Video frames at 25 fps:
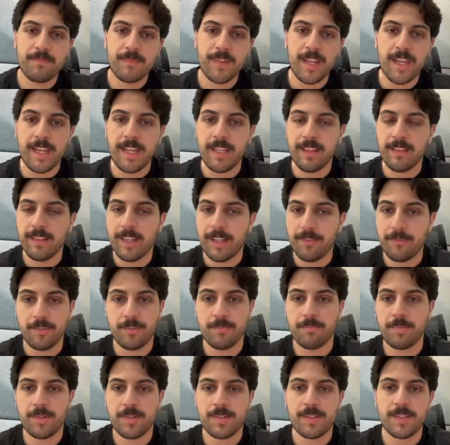
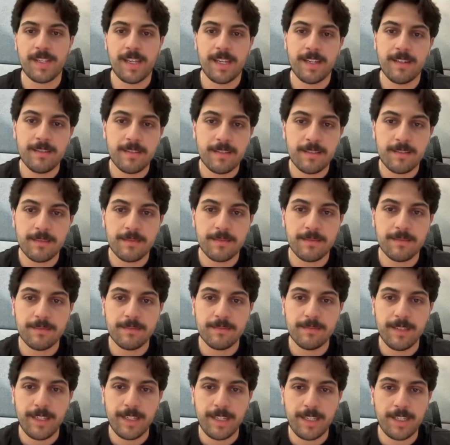11%
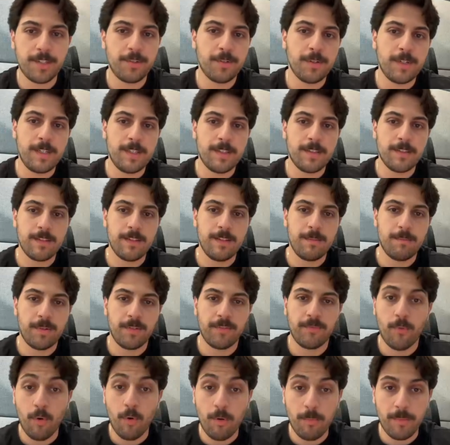increase in
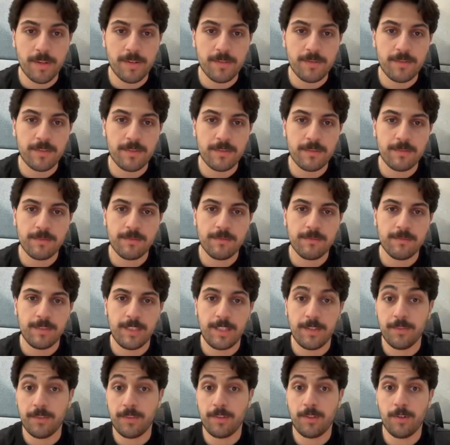performance
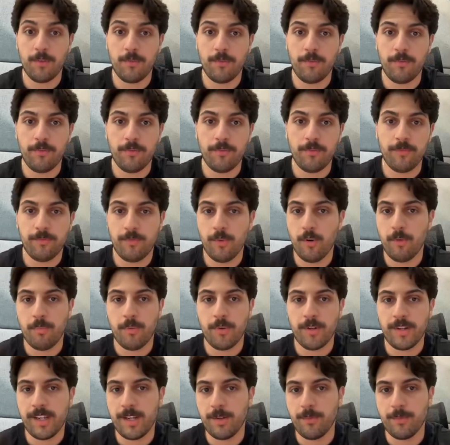even though
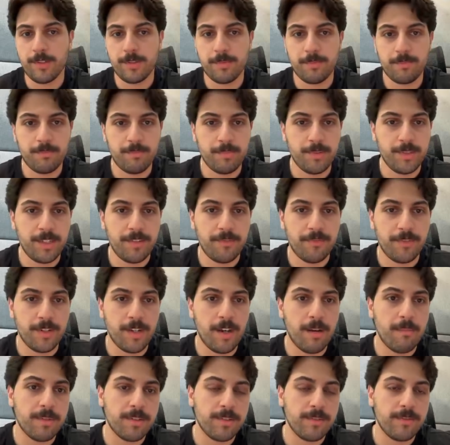4.8 was pretty
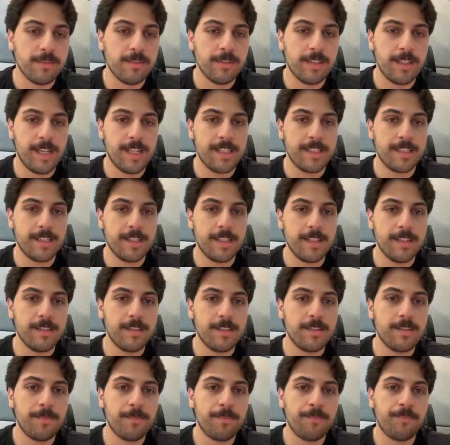phenomenal as it
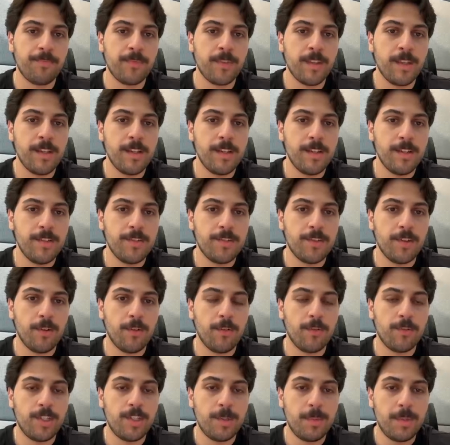is.
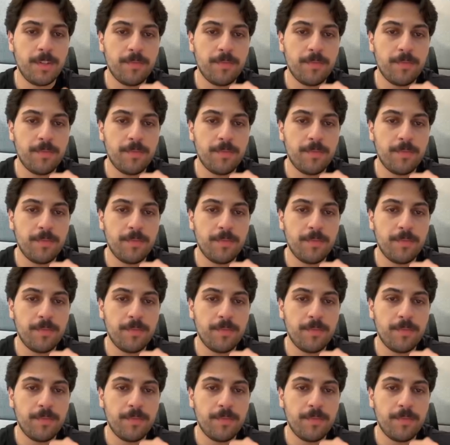So GPT